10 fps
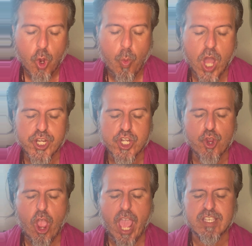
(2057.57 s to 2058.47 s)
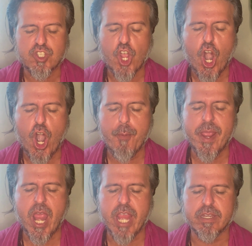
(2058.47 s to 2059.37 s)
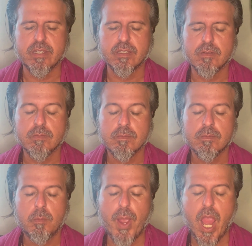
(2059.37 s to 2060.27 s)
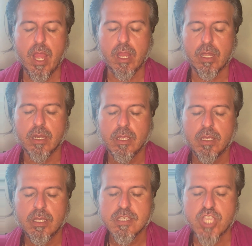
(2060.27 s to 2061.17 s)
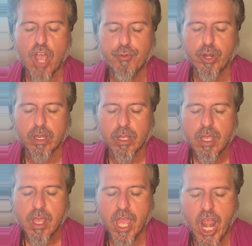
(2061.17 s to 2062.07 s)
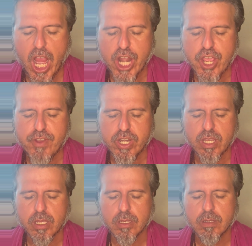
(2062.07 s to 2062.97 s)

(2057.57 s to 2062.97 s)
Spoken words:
wanting to exterminate pain, suffering, and negativity,